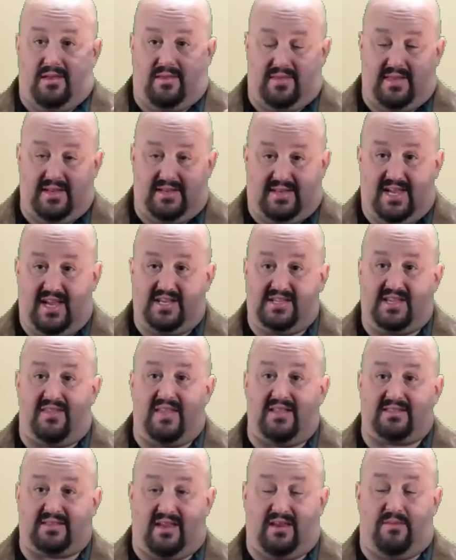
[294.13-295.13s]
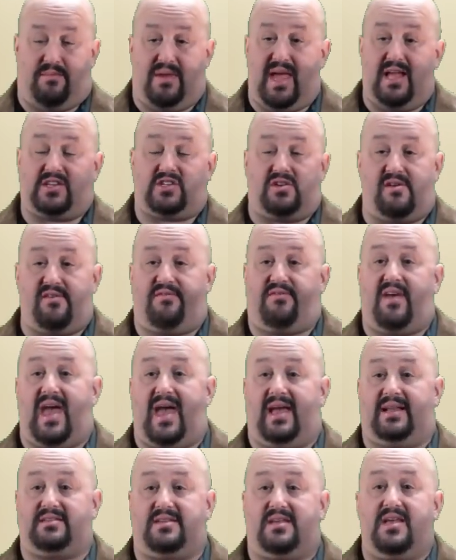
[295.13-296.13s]
the DJ that's going to be at your
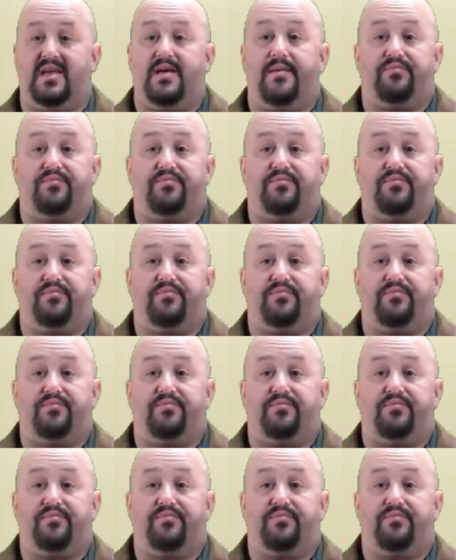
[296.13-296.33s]
event,